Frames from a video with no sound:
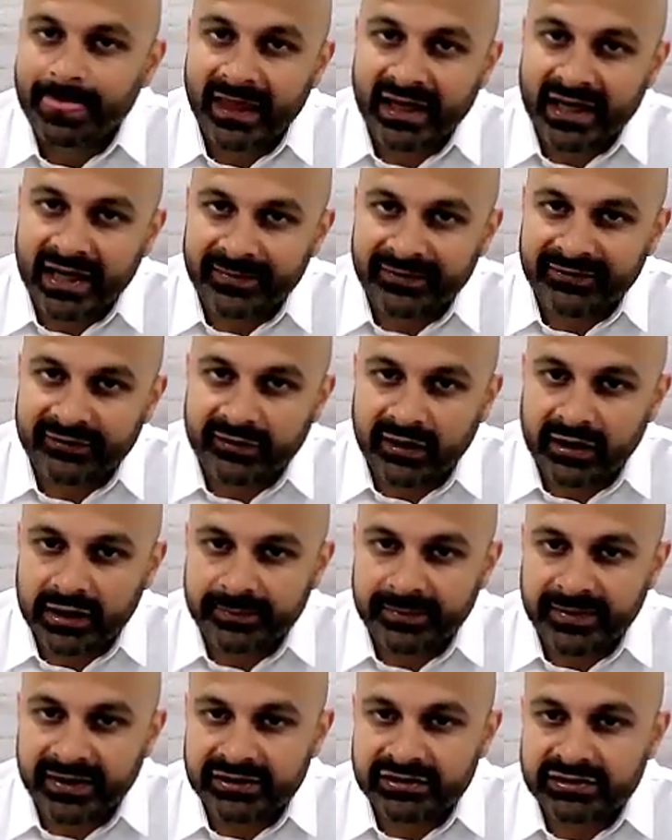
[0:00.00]
an
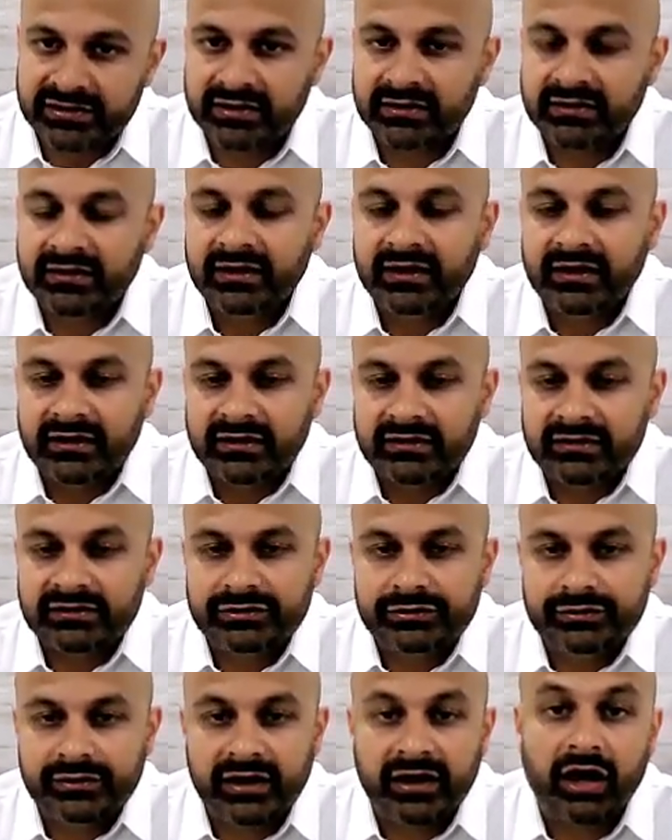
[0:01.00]
episodic patient
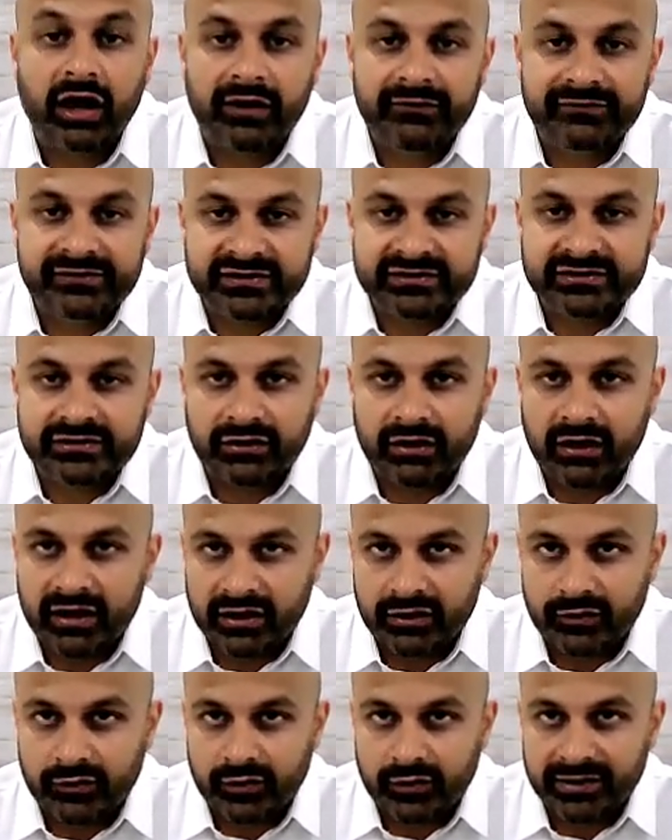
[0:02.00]
to an obvious
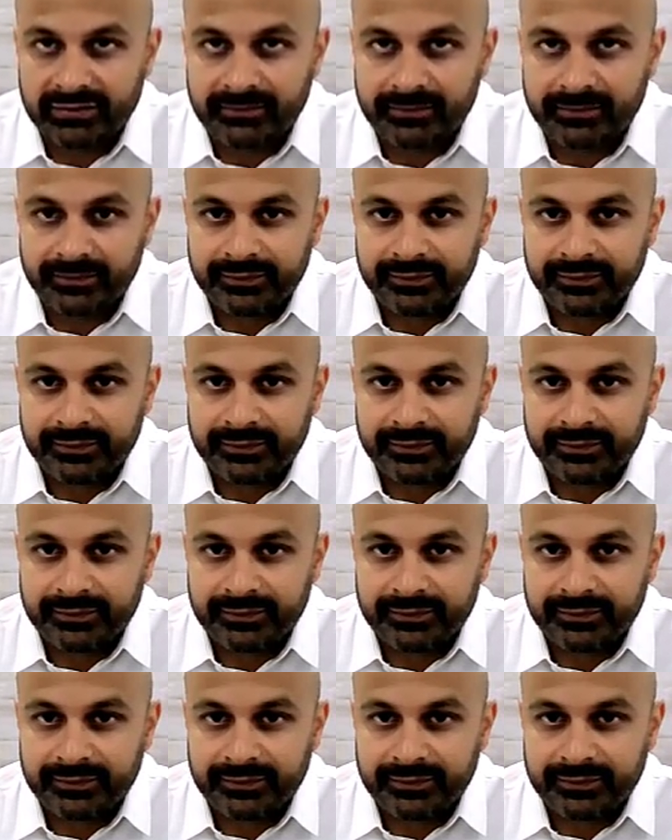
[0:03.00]
chronic one.